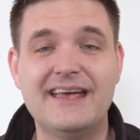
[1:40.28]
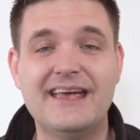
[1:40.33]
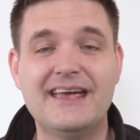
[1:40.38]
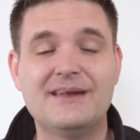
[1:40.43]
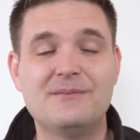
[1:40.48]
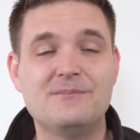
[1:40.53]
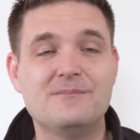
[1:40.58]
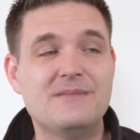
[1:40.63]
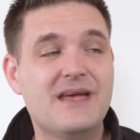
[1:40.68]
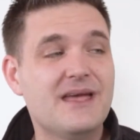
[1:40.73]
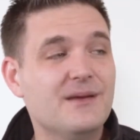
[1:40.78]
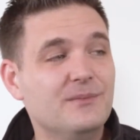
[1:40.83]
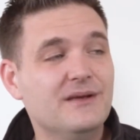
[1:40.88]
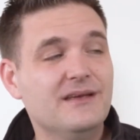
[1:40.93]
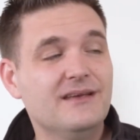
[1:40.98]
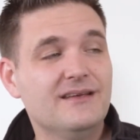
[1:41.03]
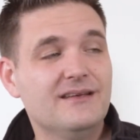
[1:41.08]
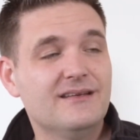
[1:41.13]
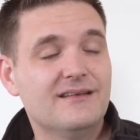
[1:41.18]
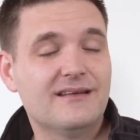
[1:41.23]
And
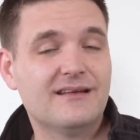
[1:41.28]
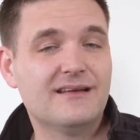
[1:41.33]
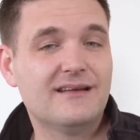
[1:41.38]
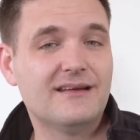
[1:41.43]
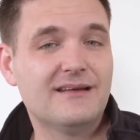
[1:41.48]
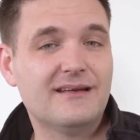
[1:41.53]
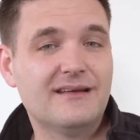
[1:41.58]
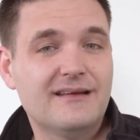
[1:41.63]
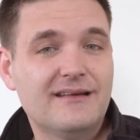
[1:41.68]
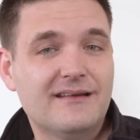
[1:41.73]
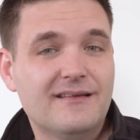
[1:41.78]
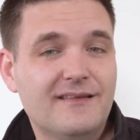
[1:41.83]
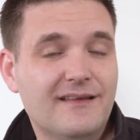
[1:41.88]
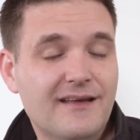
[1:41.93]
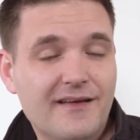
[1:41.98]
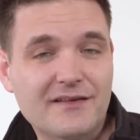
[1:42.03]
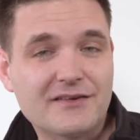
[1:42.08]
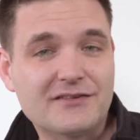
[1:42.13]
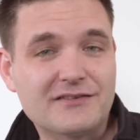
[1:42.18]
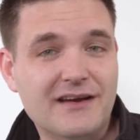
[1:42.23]
maybe
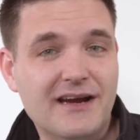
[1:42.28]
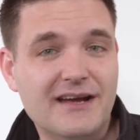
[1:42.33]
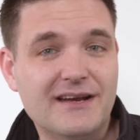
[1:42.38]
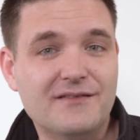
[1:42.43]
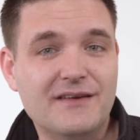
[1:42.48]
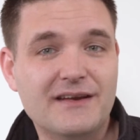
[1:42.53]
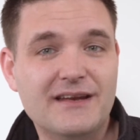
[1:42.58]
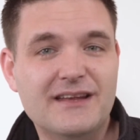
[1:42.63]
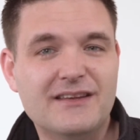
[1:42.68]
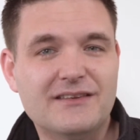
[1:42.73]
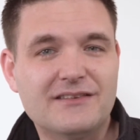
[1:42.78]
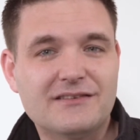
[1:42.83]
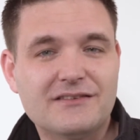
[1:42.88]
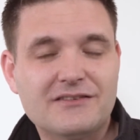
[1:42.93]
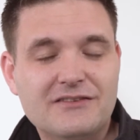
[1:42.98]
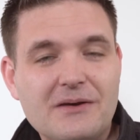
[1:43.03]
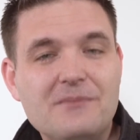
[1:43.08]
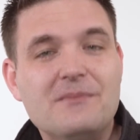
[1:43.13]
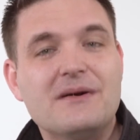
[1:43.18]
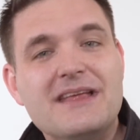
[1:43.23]
the other side of it is
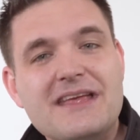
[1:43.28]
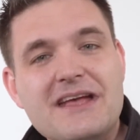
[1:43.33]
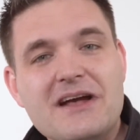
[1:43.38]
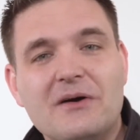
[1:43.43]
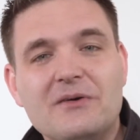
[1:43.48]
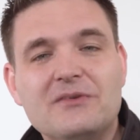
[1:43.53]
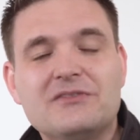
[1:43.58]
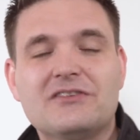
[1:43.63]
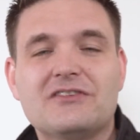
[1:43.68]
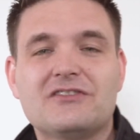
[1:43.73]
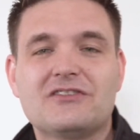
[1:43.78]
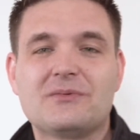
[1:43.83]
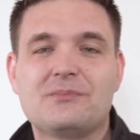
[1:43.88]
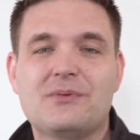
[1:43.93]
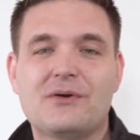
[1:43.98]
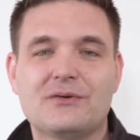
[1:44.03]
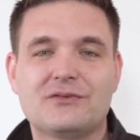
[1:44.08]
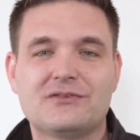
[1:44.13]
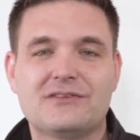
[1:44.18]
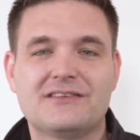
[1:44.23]
somebody else is
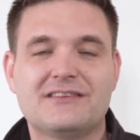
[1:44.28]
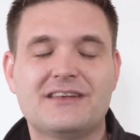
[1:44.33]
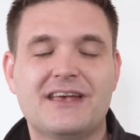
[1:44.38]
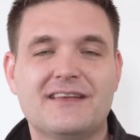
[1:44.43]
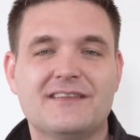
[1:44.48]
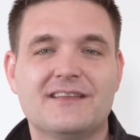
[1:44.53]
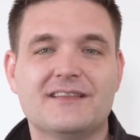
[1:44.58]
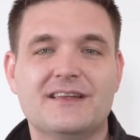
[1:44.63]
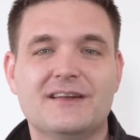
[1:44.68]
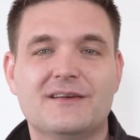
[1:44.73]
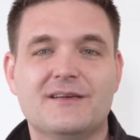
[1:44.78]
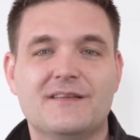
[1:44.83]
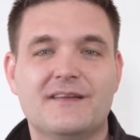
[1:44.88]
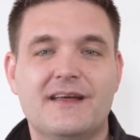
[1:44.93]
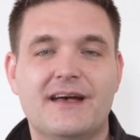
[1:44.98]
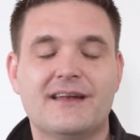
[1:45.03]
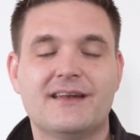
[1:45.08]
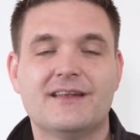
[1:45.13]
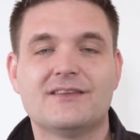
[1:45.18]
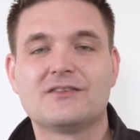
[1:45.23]
supposed to take the lead on
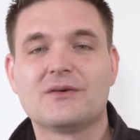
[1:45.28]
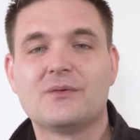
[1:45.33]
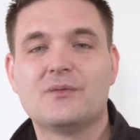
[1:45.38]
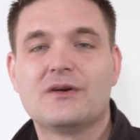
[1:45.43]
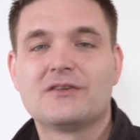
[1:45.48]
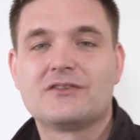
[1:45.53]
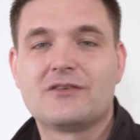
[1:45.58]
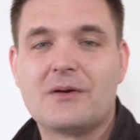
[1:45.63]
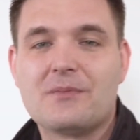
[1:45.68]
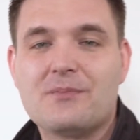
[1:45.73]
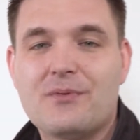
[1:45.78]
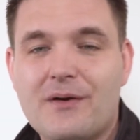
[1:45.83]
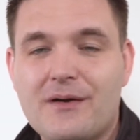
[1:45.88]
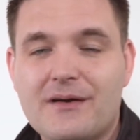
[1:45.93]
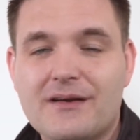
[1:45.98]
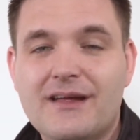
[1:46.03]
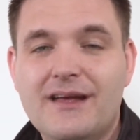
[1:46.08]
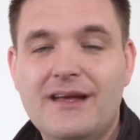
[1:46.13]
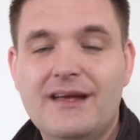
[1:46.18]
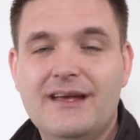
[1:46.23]
that. And so what's our
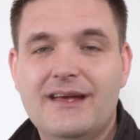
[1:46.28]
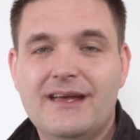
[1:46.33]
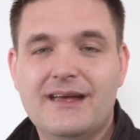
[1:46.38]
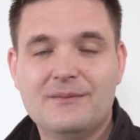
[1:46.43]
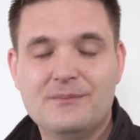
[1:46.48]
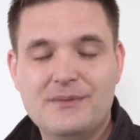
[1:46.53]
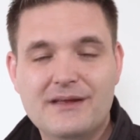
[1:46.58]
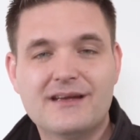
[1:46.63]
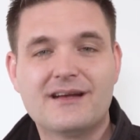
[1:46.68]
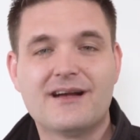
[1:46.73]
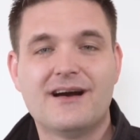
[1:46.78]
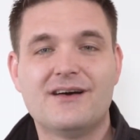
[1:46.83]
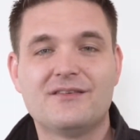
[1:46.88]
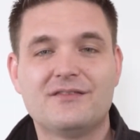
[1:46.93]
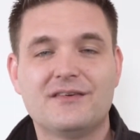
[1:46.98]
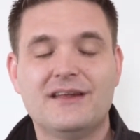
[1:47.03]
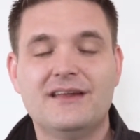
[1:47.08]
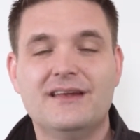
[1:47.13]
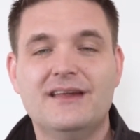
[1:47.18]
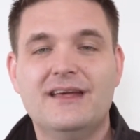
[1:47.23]
part in being
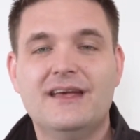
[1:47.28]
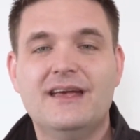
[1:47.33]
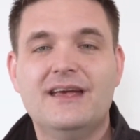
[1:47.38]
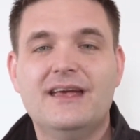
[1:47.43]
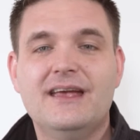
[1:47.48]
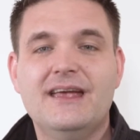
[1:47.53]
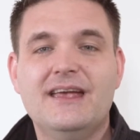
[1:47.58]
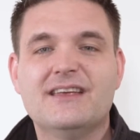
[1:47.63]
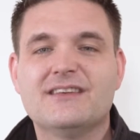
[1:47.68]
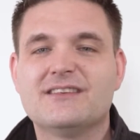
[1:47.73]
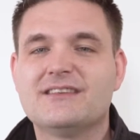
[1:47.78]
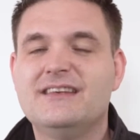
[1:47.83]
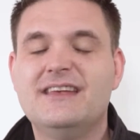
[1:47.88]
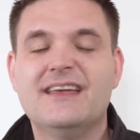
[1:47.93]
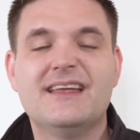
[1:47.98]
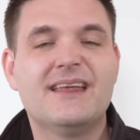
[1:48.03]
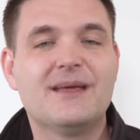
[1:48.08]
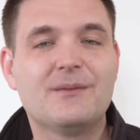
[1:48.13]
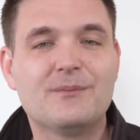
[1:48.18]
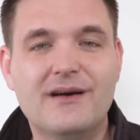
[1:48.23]
confident? Is
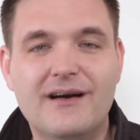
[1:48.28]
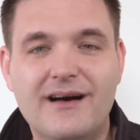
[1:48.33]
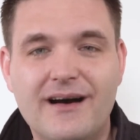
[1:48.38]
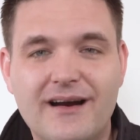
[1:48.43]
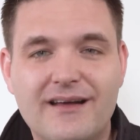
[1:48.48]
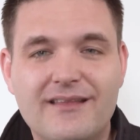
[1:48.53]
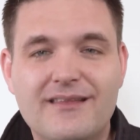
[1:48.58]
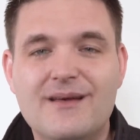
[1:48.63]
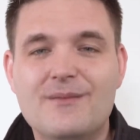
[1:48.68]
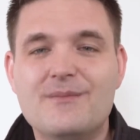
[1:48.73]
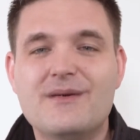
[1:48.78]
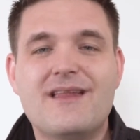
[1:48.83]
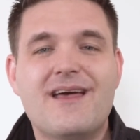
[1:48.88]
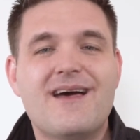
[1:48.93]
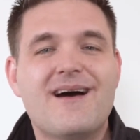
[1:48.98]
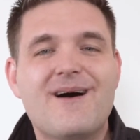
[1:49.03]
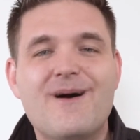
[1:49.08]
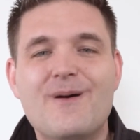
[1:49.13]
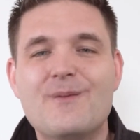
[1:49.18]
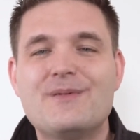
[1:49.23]
getting behind them and
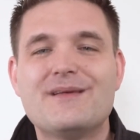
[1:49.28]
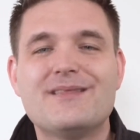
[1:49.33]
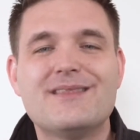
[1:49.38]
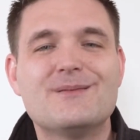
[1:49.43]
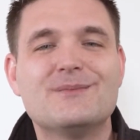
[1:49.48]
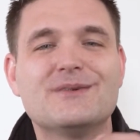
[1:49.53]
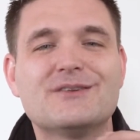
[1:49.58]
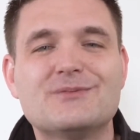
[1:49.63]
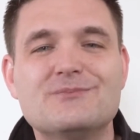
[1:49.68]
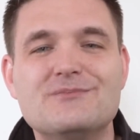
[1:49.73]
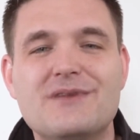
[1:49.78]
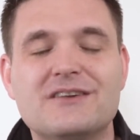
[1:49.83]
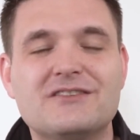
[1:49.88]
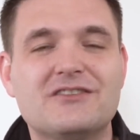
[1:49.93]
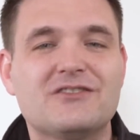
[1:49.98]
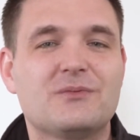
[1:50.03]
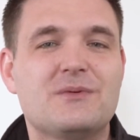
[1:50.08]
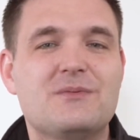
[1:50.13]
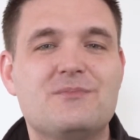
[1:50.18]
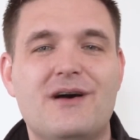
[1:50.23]
helping them as
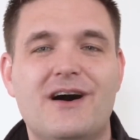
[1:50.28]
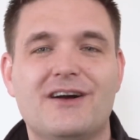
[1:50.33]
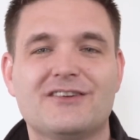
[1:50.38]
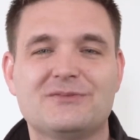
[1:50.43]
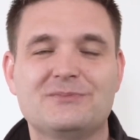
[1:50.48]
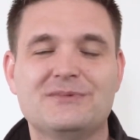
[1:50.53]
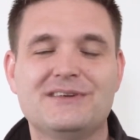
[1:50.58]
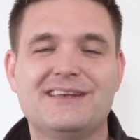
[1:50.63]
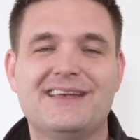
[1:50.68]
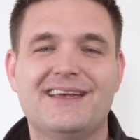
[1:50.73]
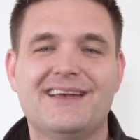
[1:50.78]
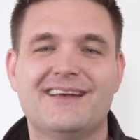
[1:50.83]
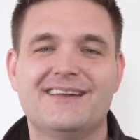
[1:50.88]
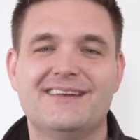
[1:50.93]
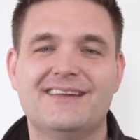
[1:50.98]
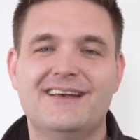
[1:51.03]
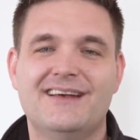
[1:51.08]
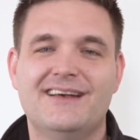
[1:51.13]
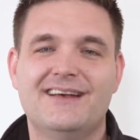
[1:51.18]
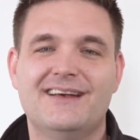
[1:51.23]
much as we possibly can